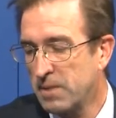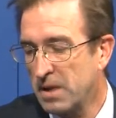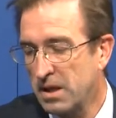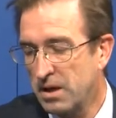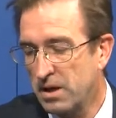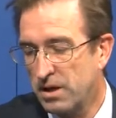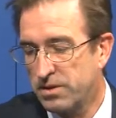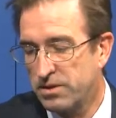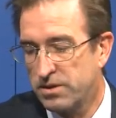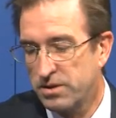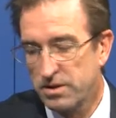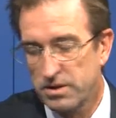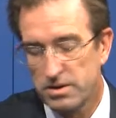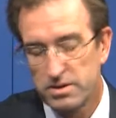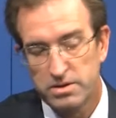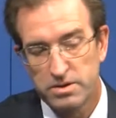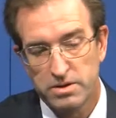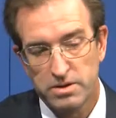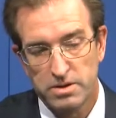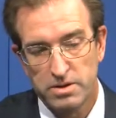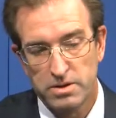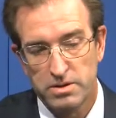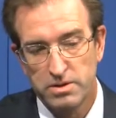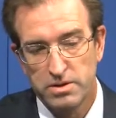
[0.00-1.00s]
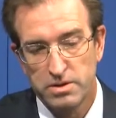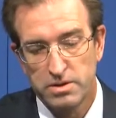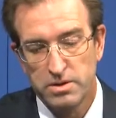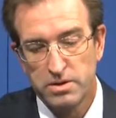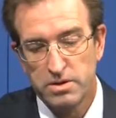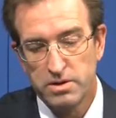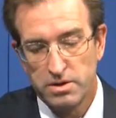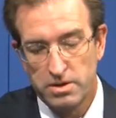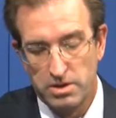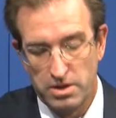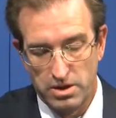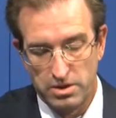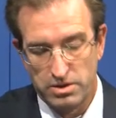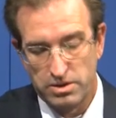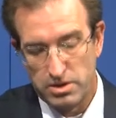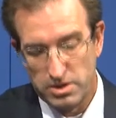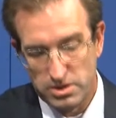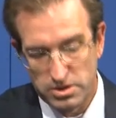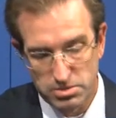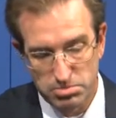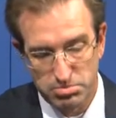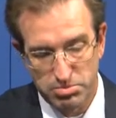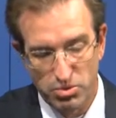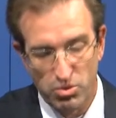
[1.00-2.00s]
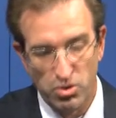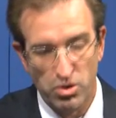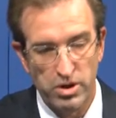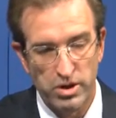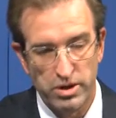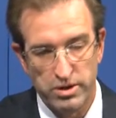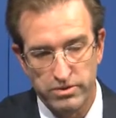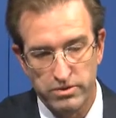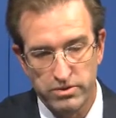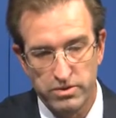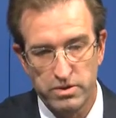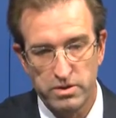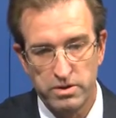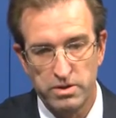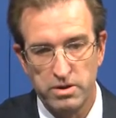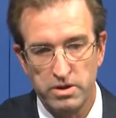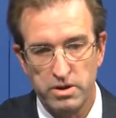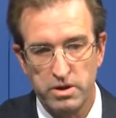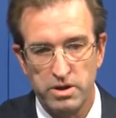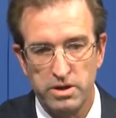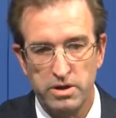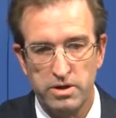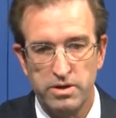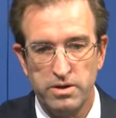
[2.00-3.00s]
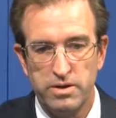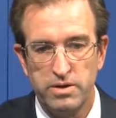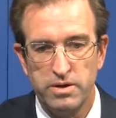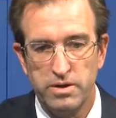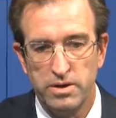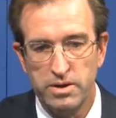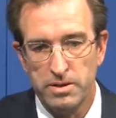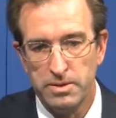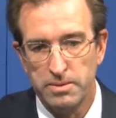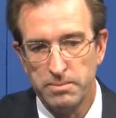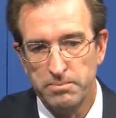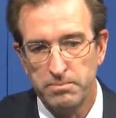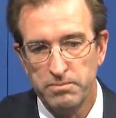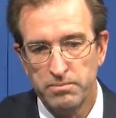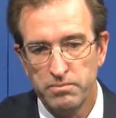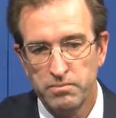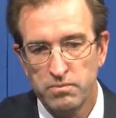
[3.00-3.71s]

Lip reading: I think at this point in